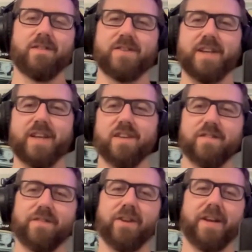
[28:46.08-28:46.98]
got
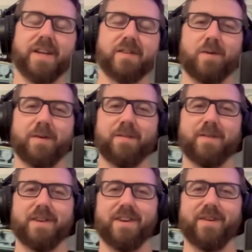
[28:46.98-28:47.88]
tickets for the next one
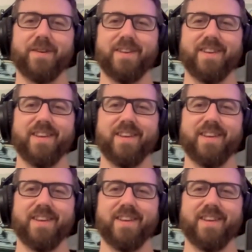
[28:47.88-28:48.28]
you know